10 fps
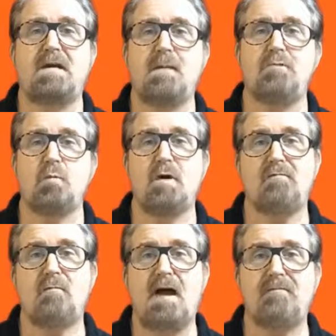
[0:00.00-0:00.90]
keep the
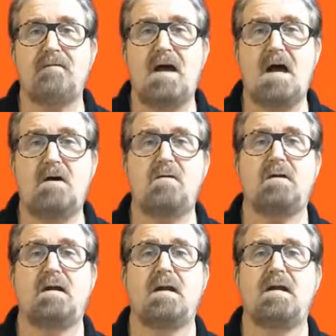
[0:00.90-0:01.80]
riffraff out
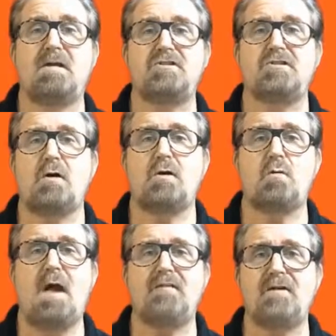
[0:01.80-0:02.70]
and unnecessary
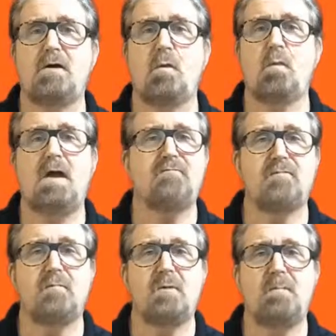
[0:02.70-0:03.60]
traffic away
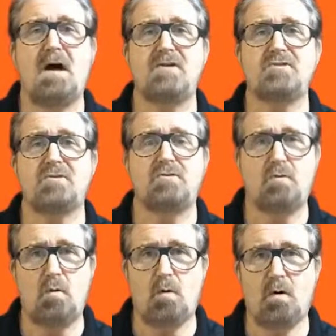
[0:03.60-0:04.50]
from the boss's
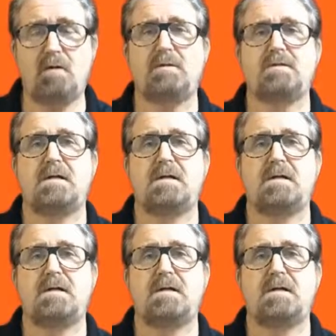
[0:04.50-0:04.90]
door,